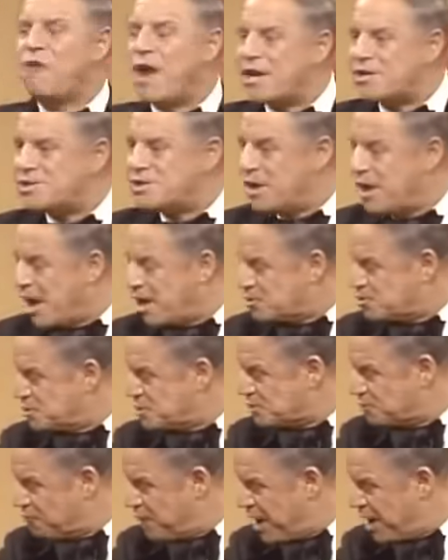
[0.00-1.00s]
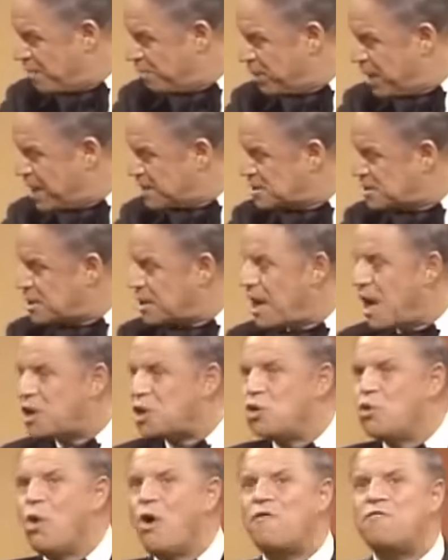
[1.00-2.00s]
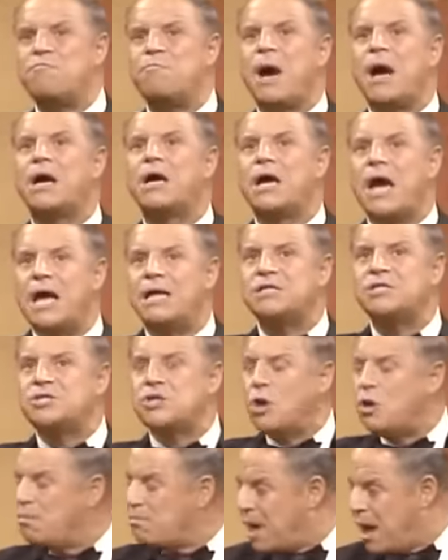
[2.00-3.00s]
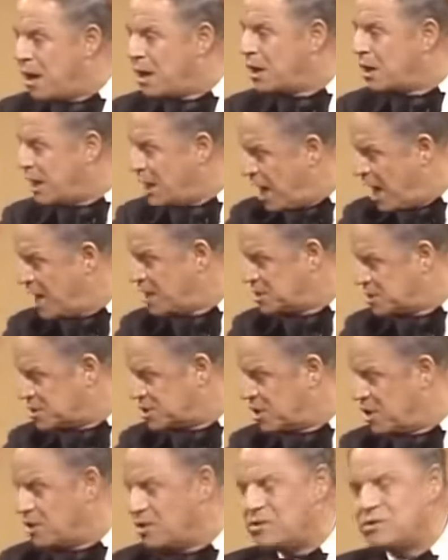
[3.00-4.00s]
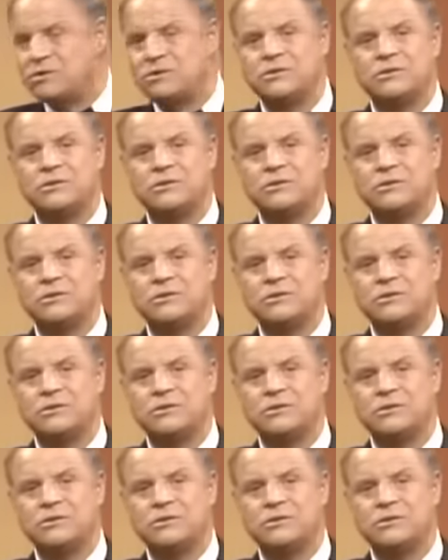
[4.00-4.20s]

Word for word: Frank Sinatra's friend plans to knock you off Manganzo Mangananzo.